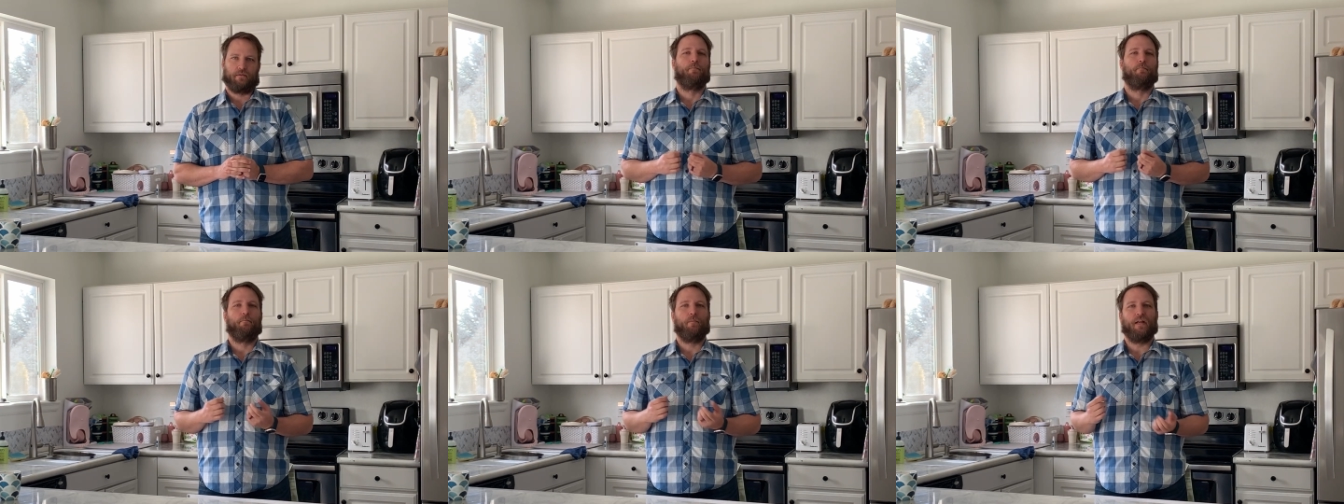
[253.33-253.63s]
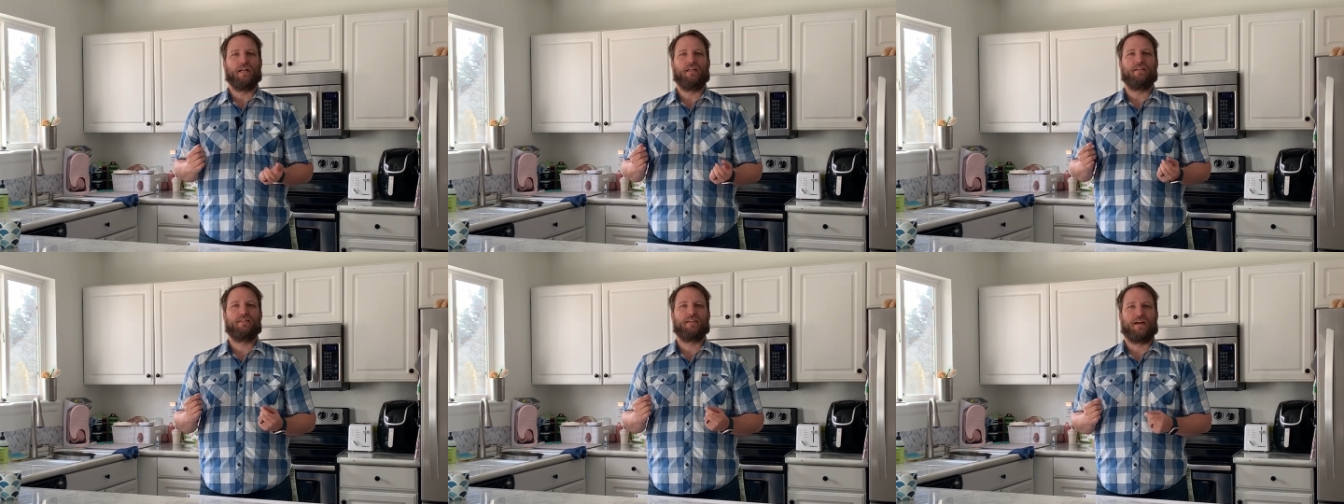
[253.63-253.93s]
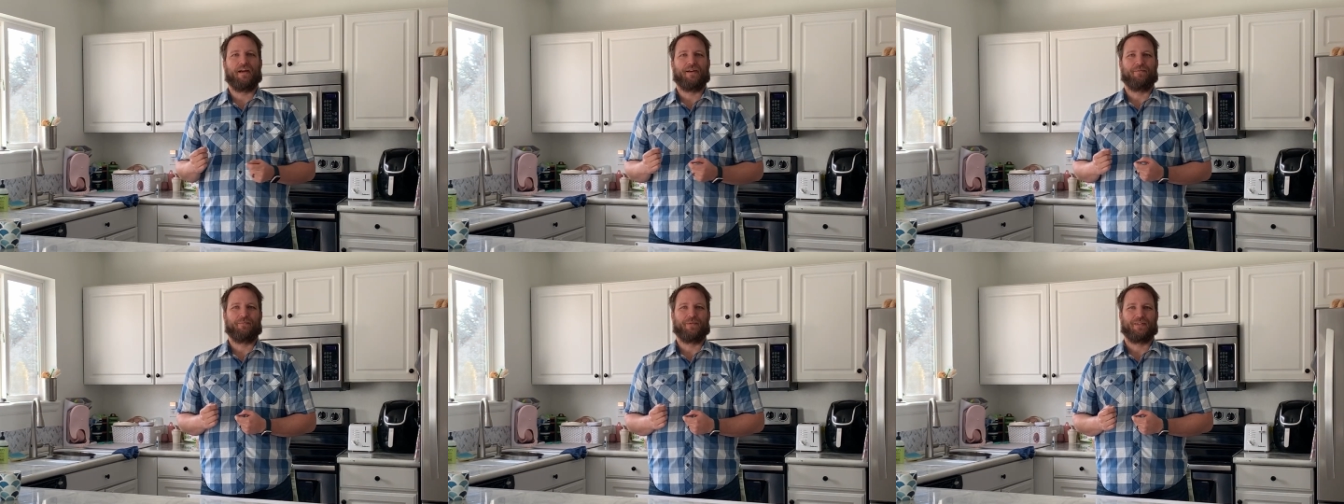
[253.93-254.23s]
Many
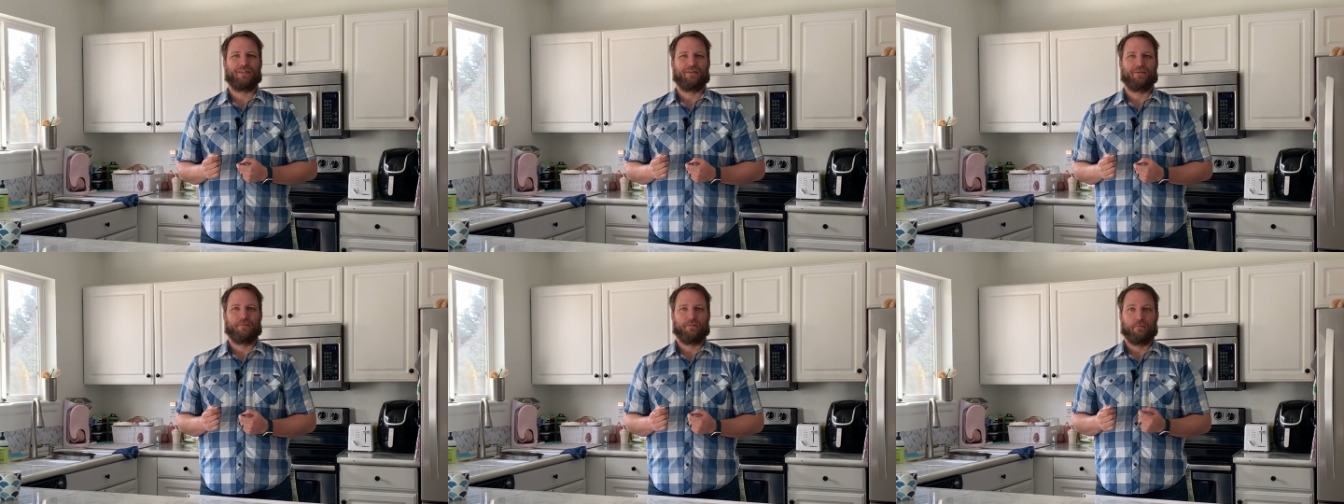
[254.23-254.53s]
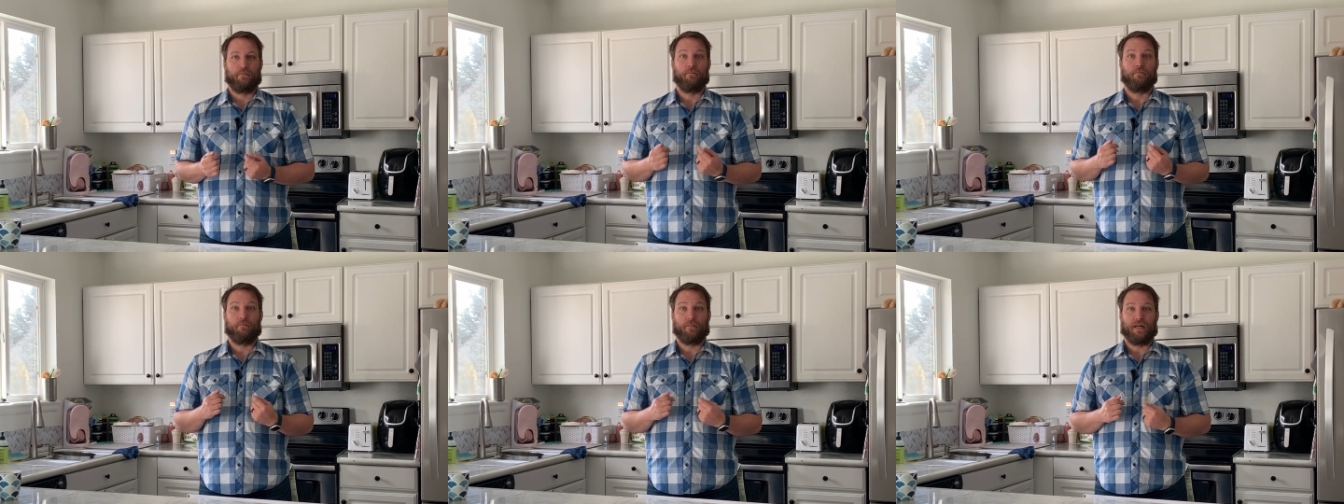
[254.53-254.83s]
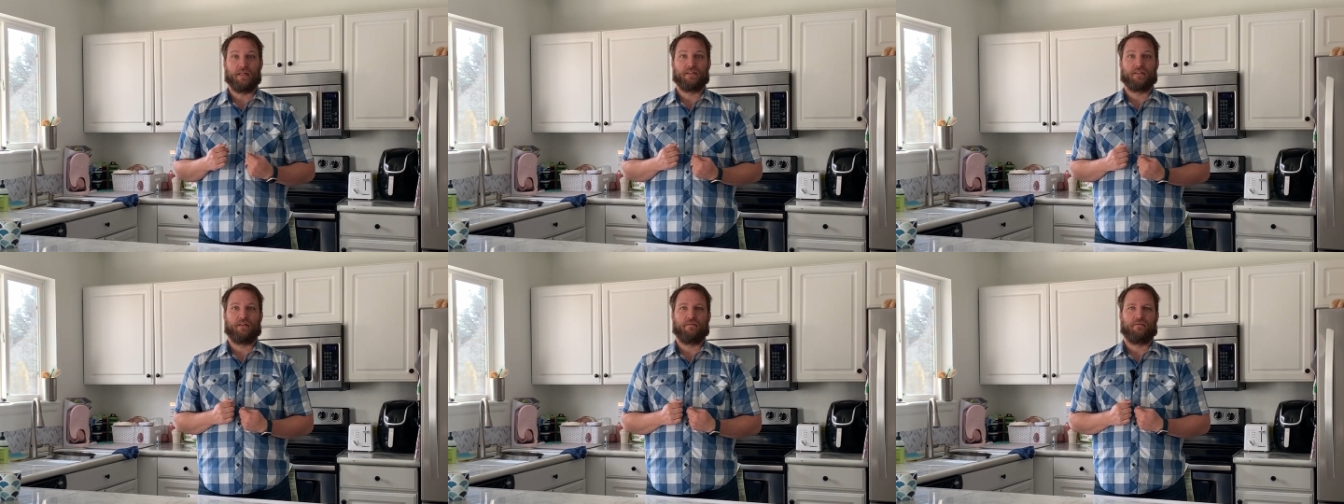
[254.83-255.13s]
times,
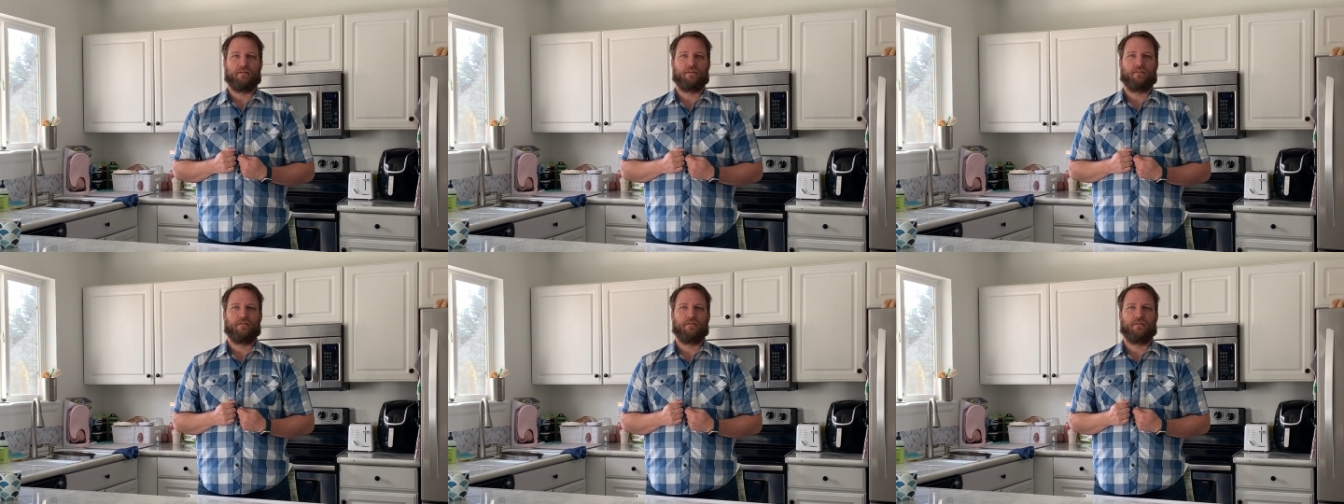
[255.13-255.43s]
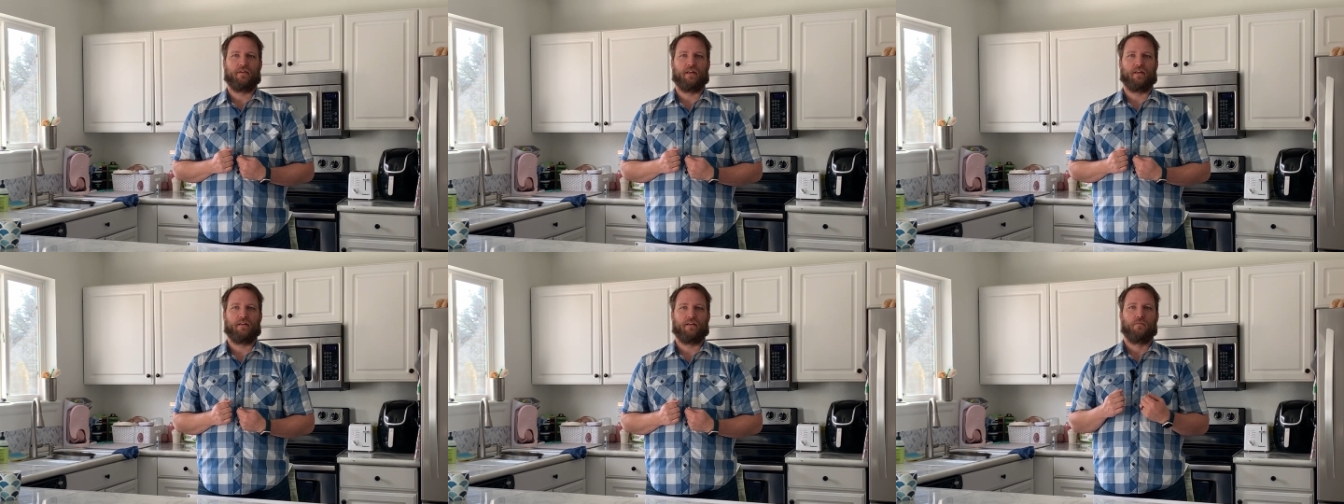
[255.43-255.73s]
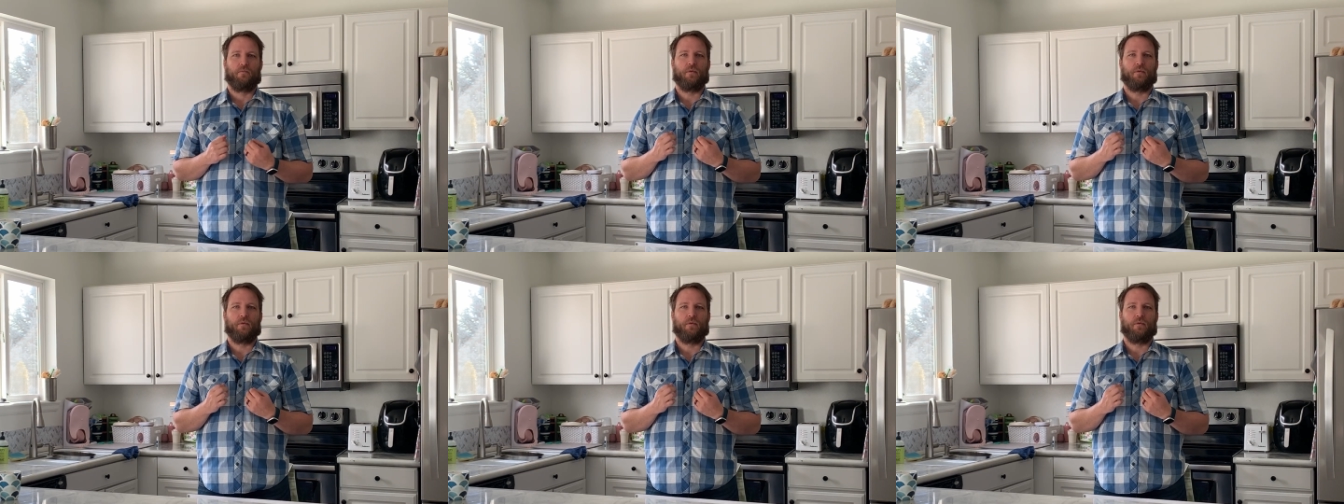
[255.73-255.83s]
myself included,